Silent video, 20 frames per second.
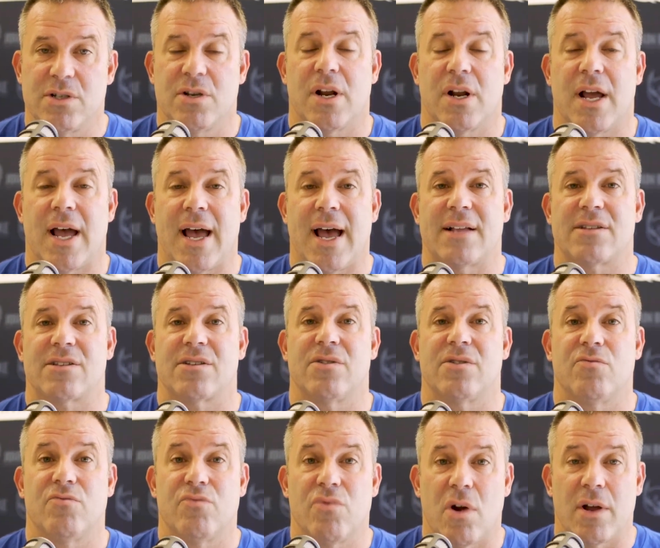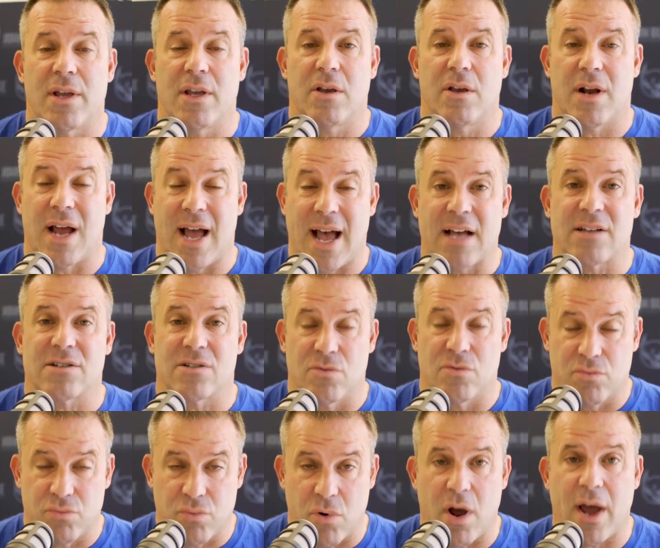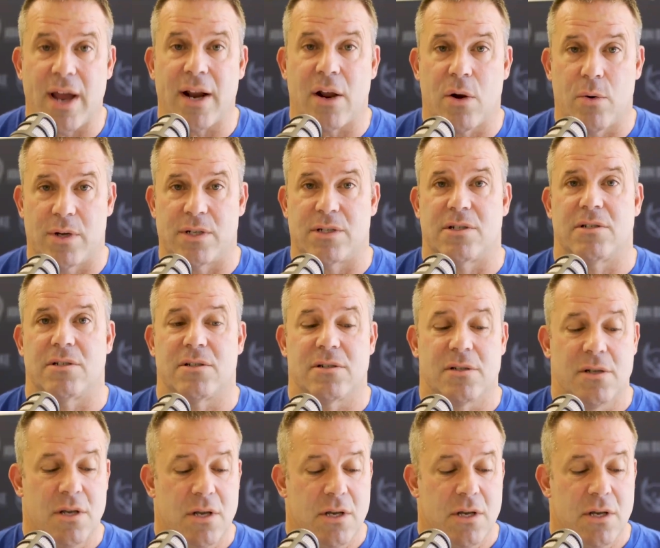You've got to answer the right, you've got to ask the right questions.